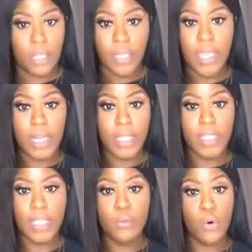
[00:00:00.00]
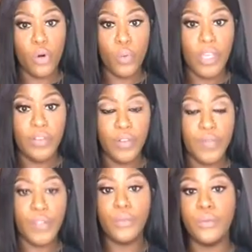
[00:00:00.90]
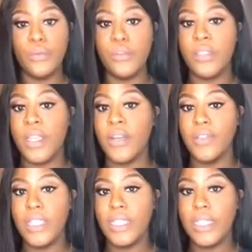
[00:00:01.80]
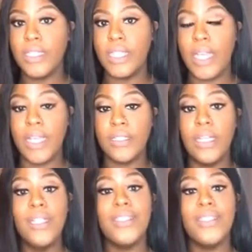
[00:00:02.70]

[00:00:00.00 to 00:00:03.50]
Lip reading: again, like I said, more wig reviews and everything like that.